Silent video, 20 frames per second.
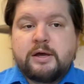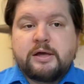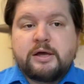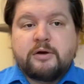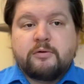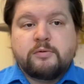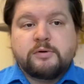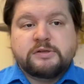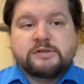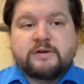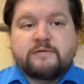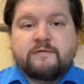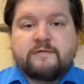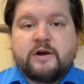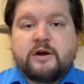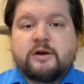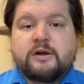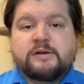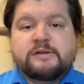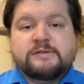It was a
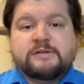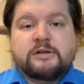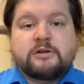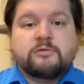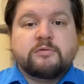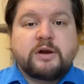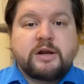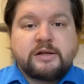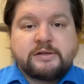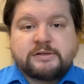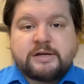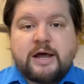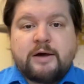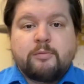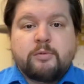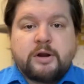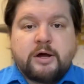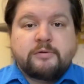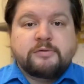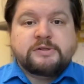very exhilarating time
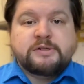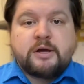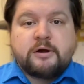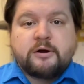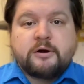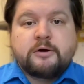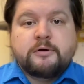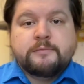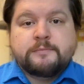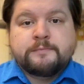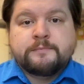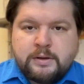when I was younger.